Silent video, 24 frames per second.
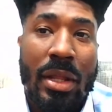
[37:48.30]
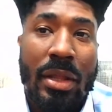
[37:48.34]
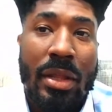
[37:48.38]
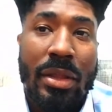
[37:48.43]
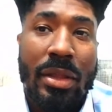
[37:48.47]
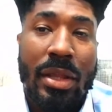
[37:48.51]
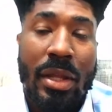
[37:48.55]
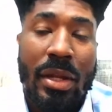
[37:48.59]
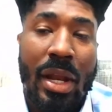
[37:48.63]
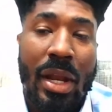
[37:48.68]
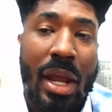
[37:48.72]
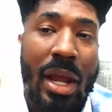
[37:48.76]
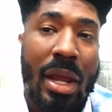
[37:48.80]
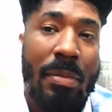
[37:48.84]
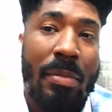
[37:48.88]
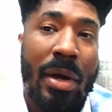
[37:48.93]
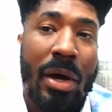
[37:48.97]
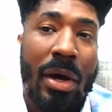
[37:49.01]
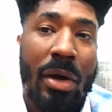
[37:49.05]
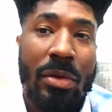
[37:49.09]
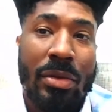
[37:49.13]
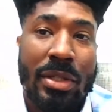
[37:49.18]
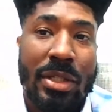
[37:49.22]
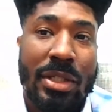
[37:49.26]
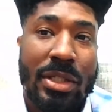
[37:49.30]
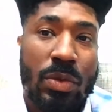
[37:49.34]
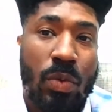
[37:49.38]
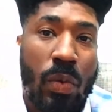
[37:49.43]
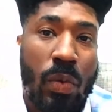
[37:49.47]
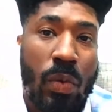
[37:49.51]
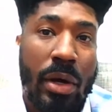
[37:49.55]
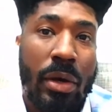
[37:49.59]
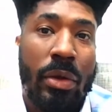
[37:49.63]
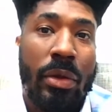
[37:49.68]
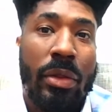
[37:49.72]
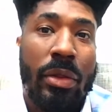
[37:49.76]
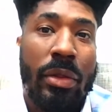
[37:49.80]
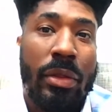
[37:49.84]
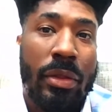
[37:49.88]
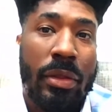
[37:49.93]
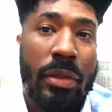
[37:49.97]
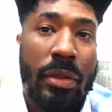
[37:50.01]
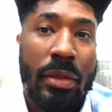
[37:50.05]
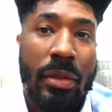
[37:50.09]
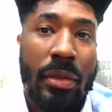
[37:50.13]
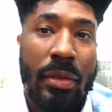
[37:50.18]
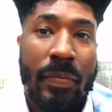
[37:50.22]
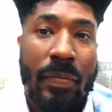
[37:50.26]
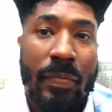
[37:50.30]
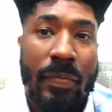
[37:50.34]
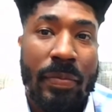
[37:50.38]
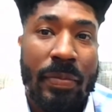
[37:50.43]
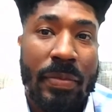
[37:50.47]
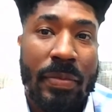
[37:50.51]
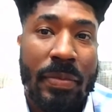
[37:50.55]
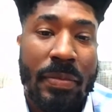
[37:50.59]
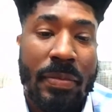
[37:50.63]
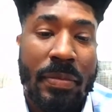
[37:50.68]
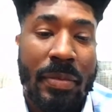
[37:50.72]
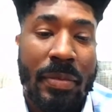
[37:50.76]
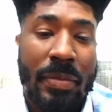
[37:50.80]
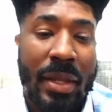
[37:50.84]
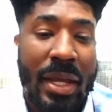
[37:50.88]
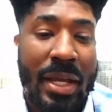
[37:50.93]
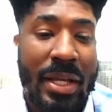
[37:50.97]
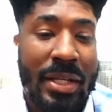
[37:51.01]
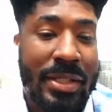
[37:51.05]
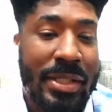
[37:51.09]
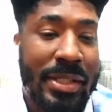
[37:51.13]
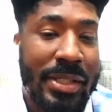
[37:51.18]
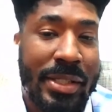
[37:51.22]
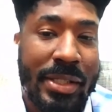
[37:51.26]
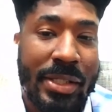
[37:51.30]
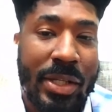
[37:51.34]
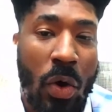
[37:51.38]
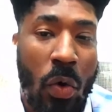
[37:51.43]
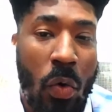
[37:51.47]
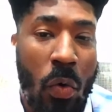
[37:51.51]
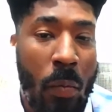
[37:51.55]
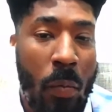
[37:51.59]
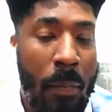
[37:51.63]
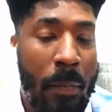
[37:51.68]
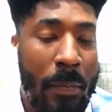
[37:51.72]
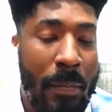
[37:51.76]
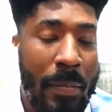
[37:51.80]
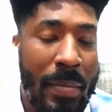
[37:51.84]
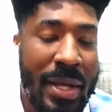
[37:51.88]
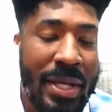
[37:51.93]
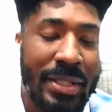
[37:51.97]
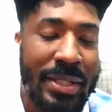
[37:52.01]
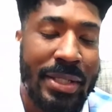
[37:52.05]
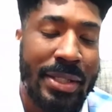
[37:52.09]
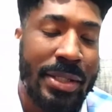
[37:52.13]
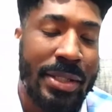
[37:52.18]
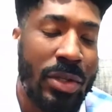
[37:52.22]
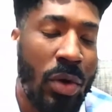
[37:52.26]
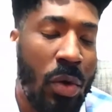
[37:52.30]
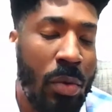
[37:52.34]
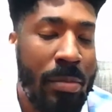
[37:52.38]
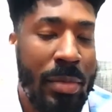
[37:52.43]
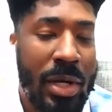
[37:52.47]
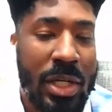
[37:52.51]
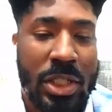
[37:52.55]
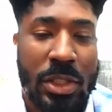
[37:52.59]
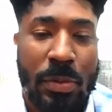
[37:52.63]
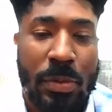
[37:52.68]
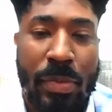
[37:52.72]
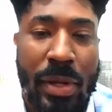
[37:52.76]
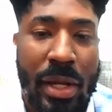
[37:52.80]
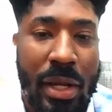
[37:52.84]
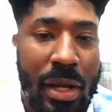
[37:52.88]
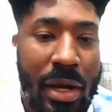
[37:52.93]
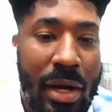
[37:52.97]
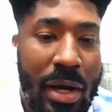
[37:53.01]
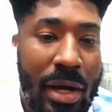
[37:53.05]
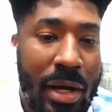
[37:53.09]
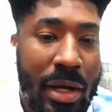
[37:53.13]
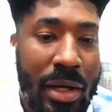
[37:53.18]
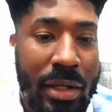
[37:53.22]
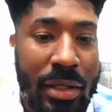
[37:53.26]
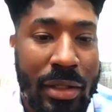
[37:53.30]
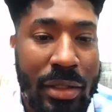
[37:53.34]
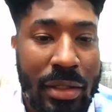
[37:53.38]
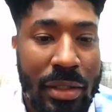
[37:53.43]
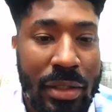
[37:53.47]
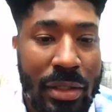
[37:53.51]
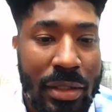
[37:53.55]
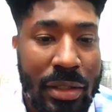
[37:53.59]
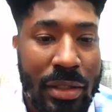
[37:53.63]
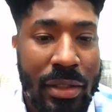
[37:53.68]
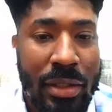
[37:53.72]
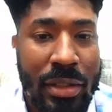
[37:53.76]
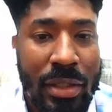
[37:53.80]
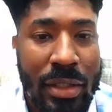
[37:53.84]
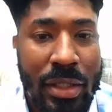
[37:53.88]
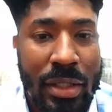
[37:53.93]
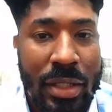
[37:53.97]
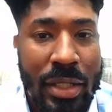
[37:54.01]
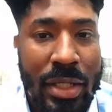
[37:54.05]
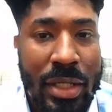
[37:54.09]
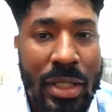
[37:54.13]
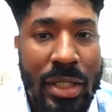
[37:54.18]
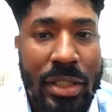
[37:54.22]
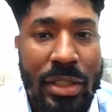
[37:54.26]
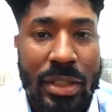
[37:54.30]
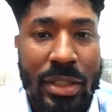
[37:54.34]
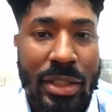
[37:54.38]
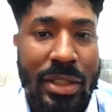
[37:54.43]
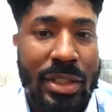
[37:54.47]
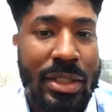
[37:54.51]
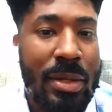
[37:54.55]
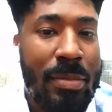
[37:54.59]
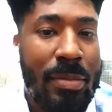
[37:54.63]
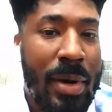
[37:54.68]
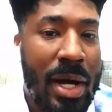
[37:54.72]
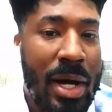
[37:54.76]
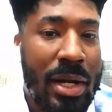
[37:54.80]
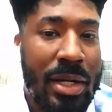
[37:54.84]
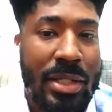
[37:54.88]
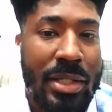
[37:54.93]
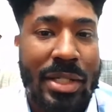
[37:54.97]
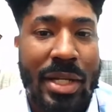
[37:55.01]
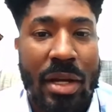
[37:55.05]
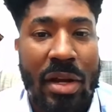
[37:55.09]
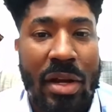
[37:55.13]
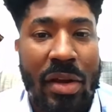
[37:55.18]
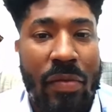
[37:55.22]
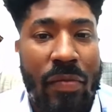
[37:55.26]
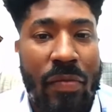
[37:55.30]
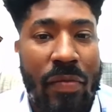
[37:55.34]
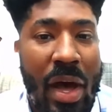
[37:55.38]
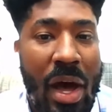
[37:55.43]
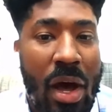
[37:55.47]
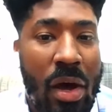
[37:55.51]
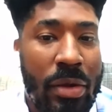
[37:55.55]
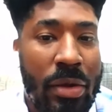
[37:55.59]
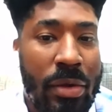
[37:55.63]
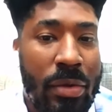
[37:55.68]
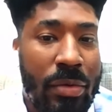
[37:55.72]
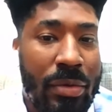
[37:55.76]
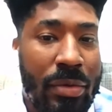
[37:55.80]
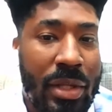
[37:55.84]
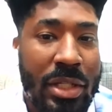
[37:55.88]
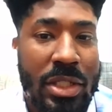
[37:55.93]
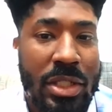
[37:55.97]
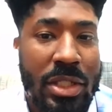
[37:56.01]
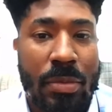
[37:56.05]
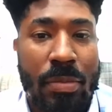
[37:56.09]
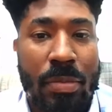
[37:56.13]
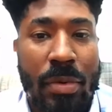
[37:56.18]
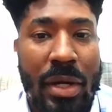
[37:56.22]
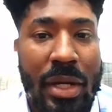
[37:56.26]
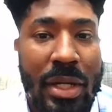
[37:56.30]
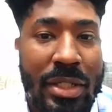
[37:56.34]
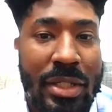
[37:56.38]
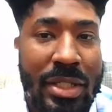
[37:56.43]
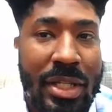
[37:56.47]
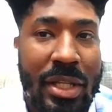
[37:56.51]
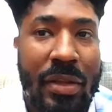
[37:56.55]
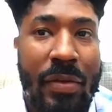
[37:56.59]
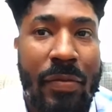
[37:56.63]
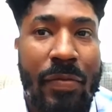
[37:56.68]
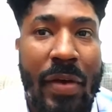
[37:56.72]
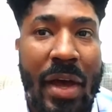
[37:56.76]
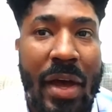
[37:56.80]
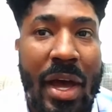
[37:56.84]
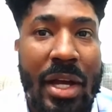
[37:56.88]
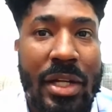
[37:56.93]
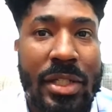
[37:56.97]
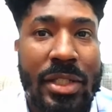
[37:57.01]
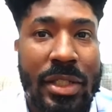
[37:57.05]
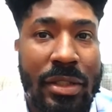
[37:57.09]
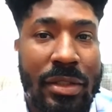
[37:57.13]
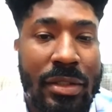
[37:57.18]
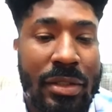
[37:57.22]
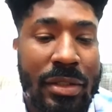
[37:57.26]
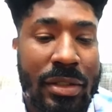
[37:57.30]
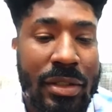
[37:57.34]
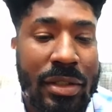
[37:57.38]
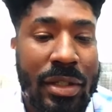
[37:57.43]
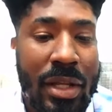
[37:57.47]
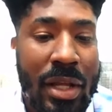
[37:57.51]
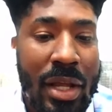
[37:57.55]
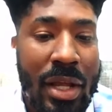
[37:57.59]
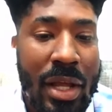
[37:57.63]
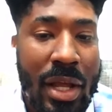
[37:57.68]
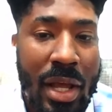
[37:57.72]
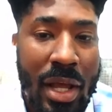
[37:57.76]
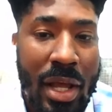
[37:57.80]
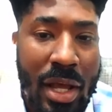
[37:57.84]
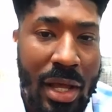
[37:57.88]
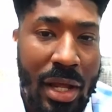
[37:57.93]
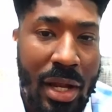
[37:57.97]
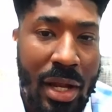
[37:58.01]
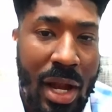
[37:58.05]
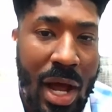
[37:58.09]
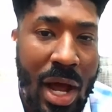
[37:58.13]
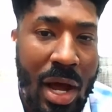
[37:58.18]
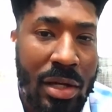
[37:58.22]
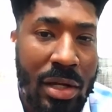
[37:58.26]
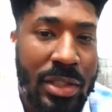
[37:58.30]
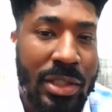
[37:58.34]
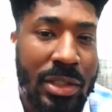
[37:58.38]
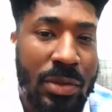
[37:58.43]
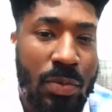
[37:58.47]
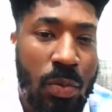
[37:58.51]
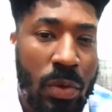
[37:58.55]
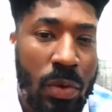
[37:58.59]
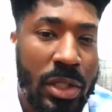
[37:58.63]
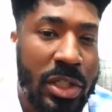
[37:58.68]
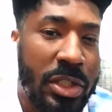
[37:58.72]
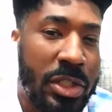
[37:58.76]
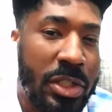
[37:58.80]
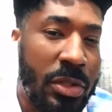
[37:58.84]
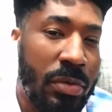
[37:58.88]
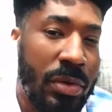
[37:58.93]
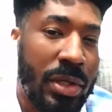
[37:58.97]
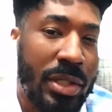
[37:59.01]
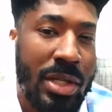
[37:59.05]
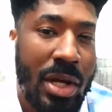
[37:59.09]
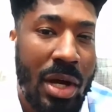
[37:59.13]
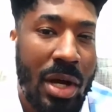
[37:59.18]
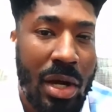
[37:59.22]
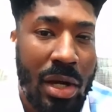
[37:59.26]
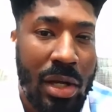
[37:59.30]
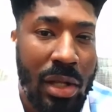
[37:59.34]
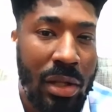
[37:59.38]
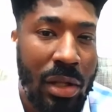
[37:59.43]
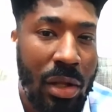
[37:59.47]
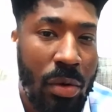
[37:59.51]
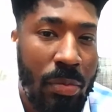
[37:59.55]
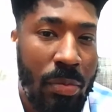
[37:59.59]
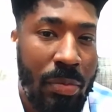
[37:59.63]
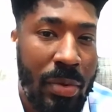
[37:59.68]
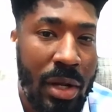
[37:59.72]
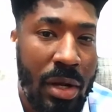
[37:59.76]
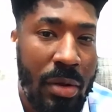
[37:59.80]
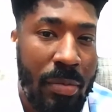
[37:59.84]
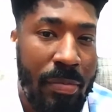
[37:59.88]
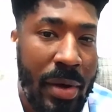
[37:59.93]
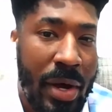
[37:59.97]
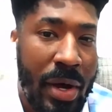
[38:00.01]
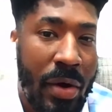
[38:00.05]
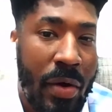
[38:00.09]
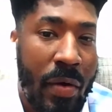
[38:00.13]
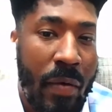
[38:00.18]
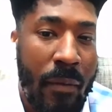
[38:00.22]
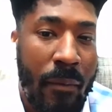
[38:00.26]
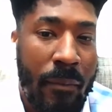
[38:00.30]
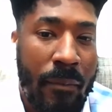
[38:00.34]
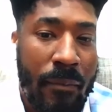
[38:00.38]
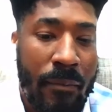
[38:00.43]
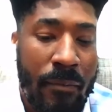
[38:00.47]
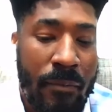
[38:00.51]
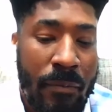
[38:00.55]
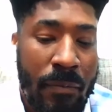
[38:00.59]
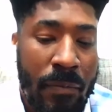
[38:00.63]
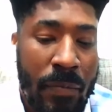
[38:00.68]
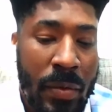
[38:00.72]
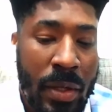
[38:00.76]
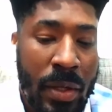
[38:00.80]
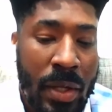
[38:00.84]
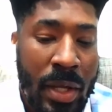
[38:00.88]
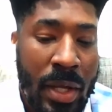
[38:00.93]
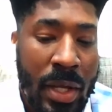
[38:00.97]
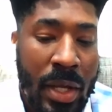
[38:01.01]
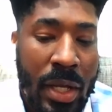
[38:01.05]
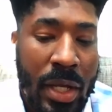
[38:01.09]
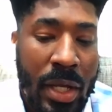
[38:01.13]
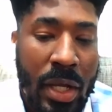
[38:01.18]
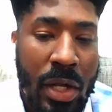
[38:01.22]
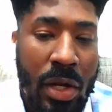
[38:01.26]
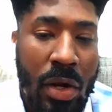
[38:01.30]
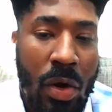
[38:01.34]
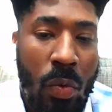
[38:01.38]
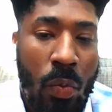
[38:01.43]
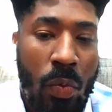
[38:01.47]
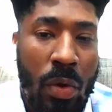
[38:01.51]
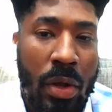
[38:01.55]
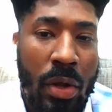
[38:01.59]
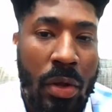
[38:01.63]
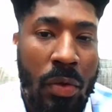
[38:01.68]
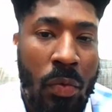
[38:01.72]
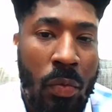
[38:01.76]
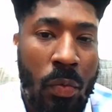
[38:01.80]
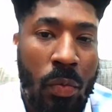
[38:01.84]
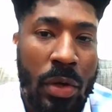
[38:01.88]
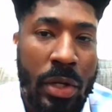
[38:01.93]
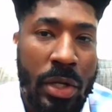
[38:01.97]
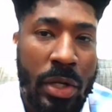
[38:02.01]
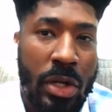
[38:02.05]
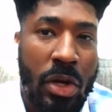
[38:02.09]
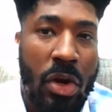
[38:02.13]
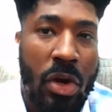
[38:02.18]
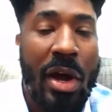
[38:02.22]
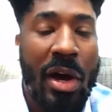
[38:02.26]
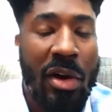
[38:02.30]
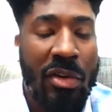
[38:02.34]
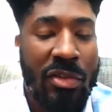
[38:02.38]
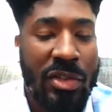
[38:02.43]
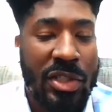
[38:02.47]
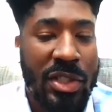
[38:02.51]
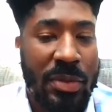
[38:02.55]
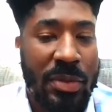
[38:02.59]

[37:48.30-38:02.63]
the name Health as Wealth is so much beyond just the monetary value that you're bringing to the fashion. Yeah. And I just wanted you to talk a little bit about, what your health